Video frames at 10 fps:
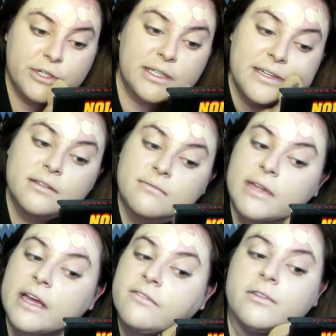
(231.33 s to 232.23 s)
really
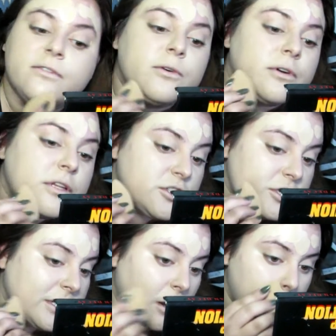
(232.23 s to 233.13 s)
thankful for, that
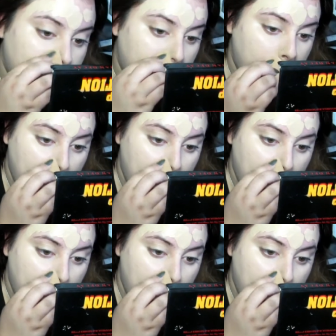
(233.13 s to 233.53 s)
she helped me